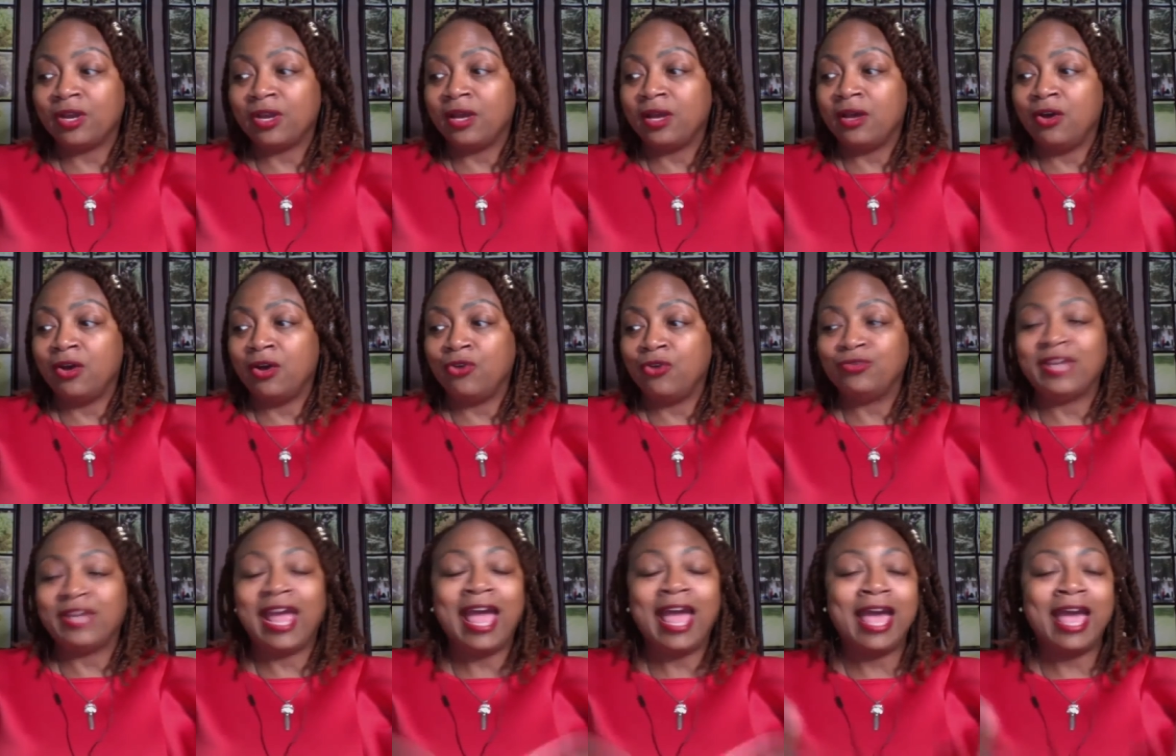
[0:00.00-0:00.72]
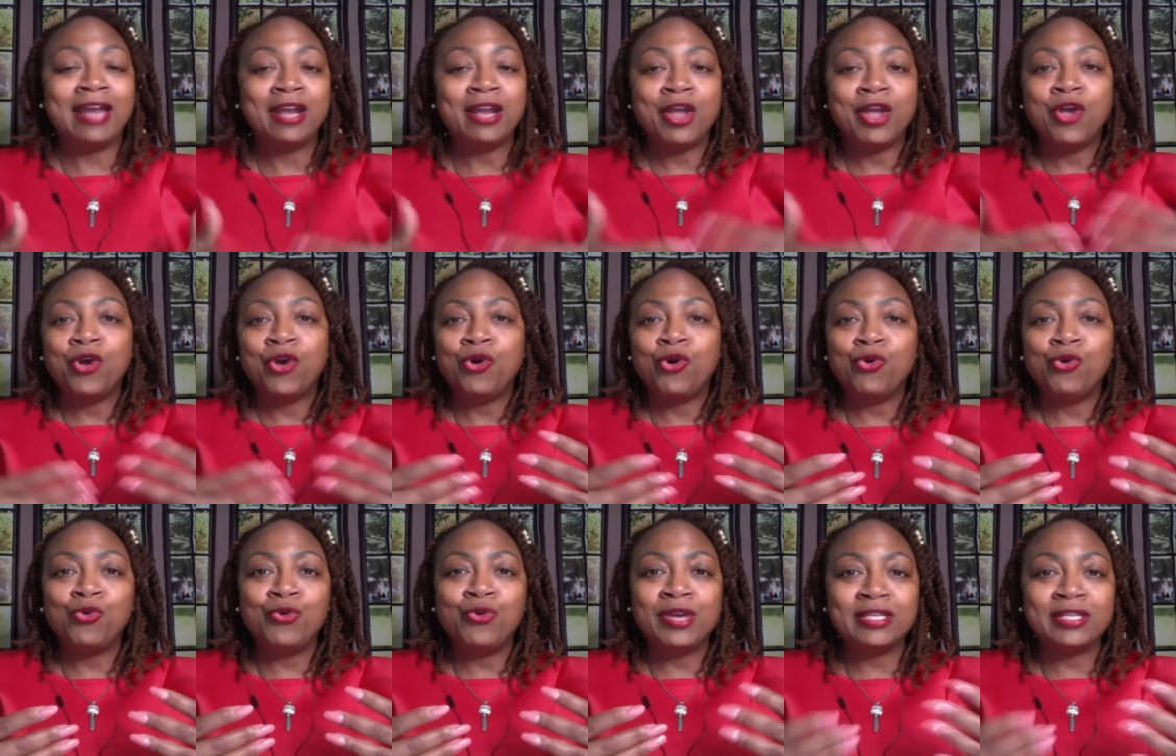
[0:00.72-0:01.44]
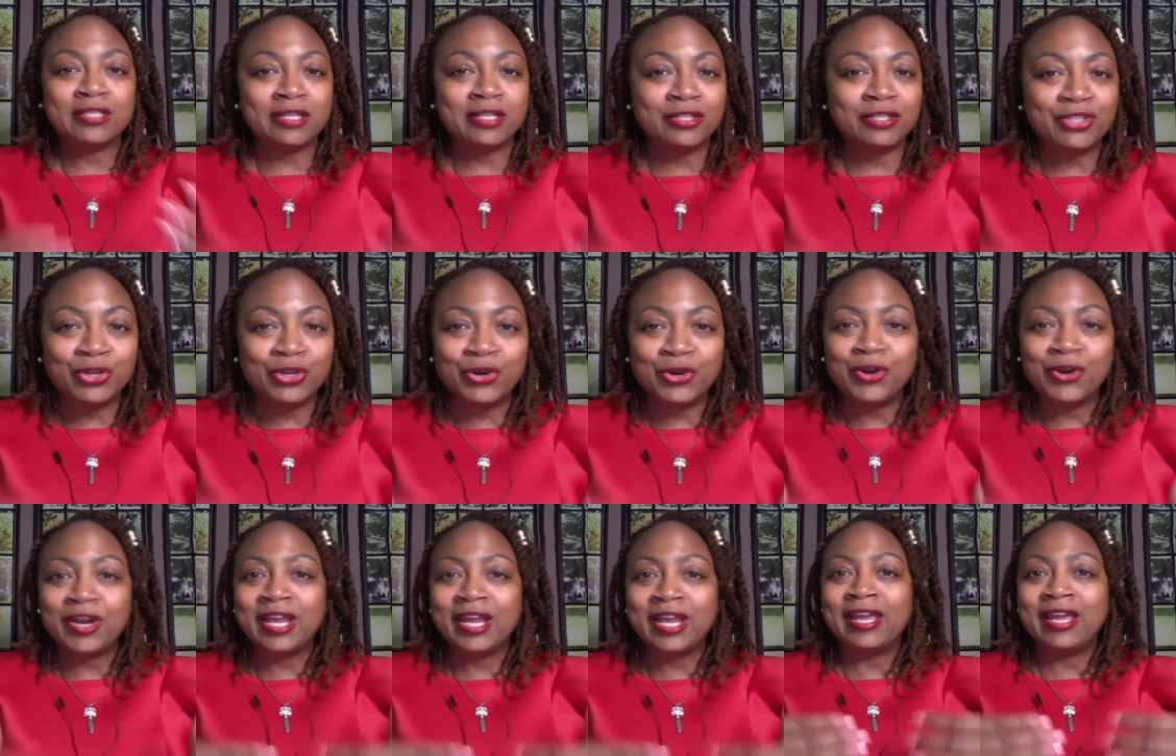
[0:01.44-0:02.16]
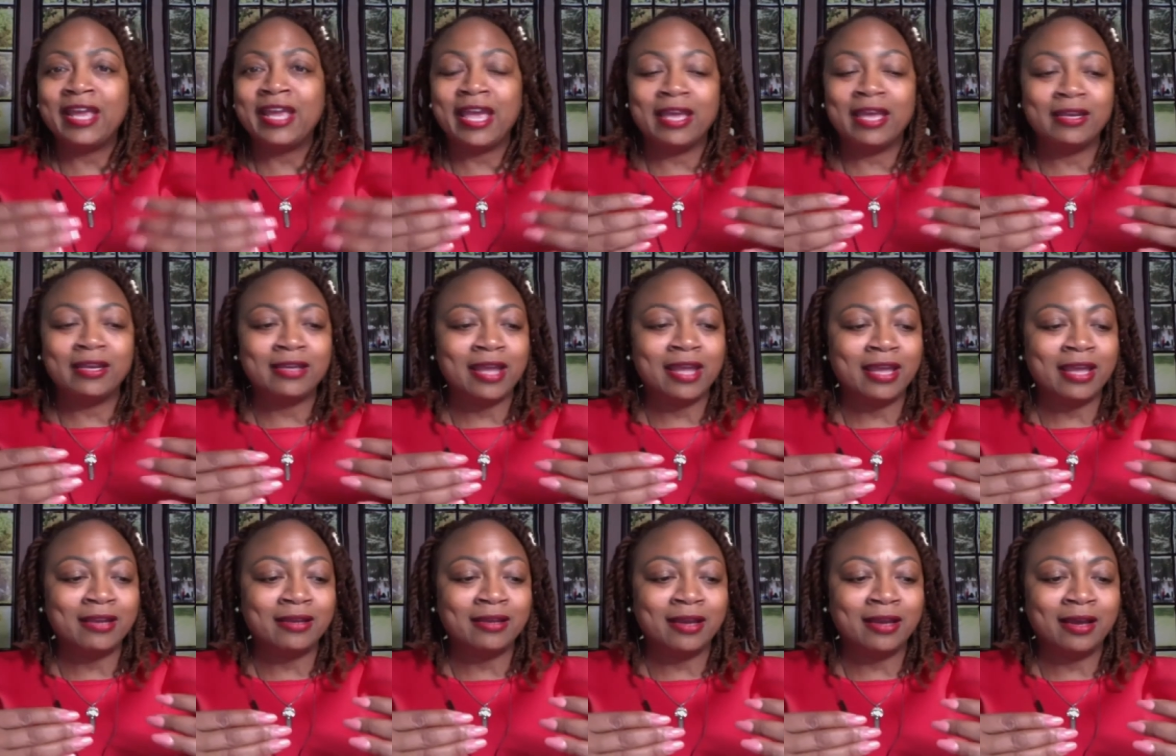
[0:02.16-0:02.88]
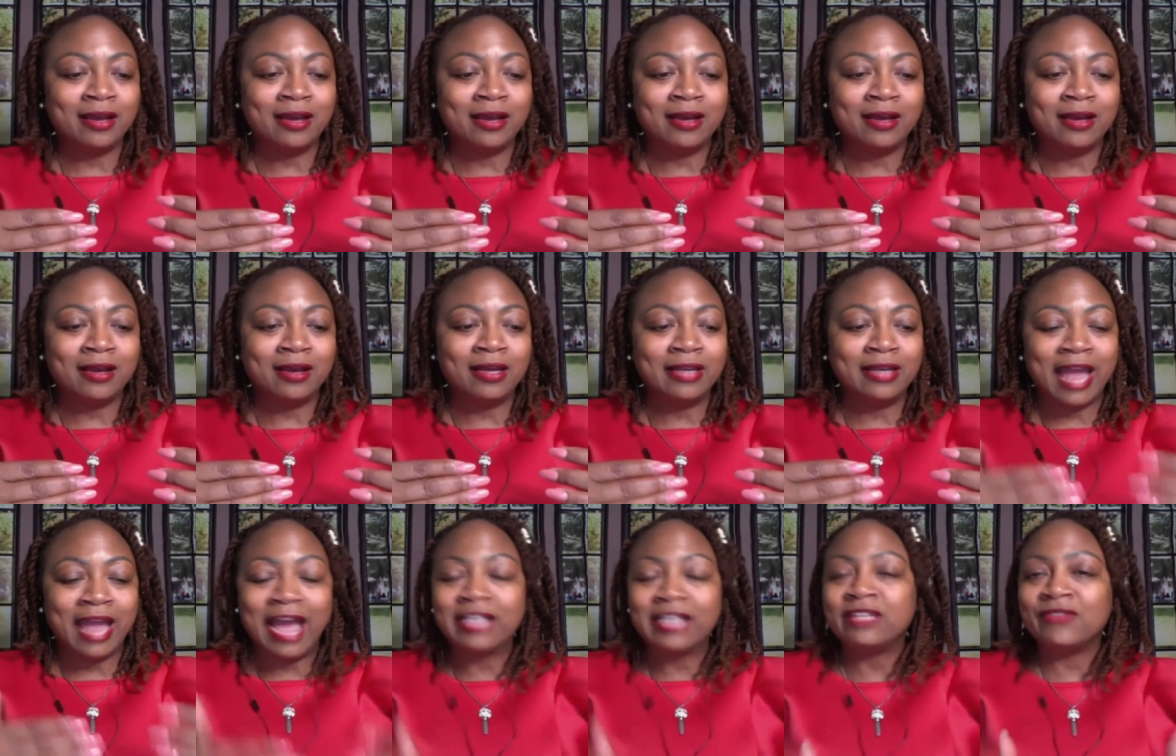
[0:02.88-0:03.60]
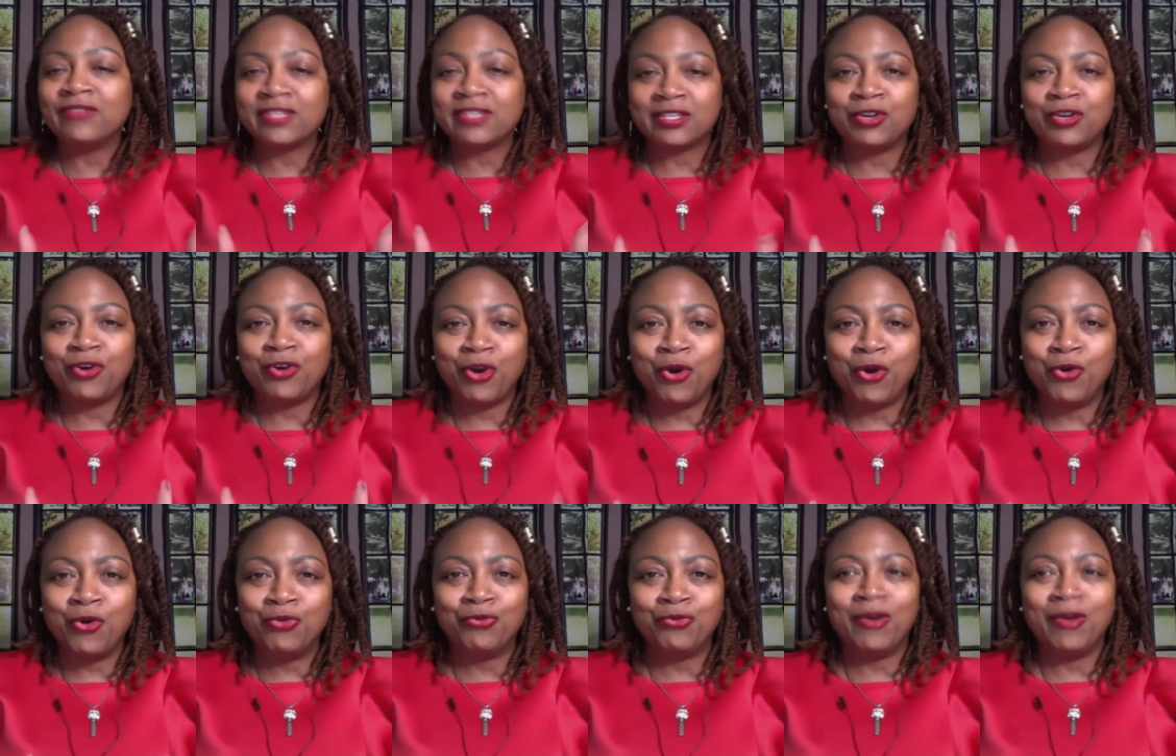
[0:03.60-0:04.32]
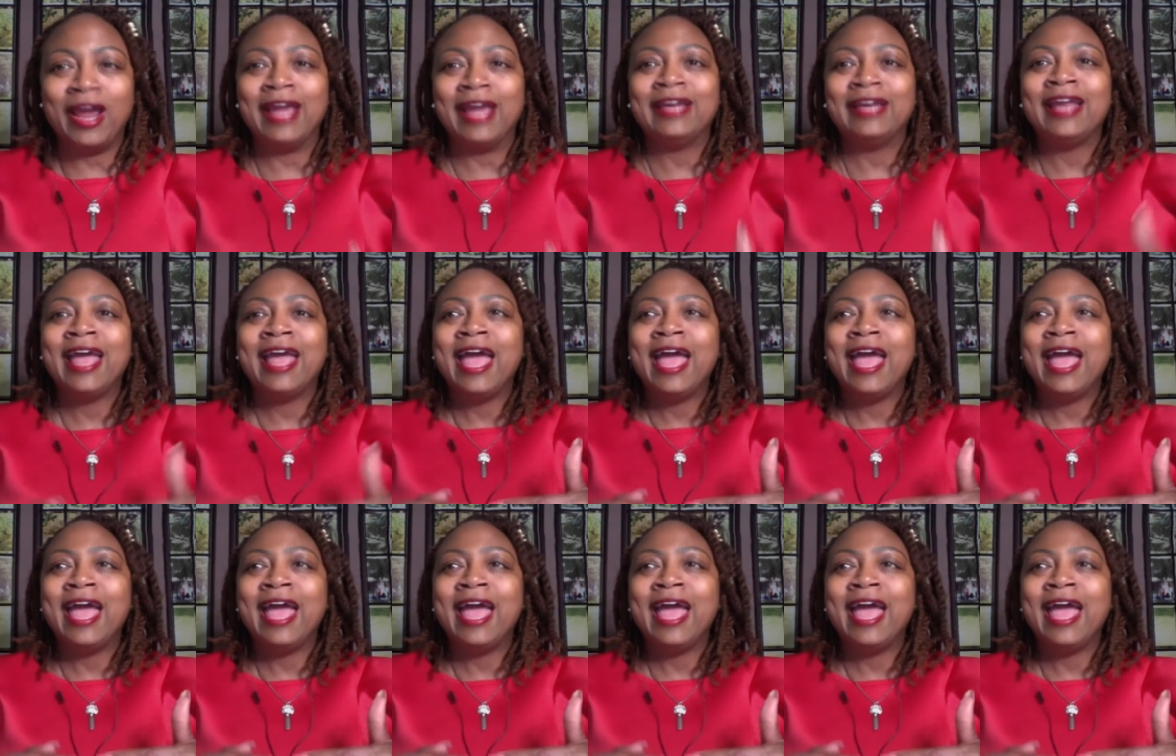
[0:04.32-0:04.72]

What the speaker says: Odat, who is an attorney and an activist in her own right,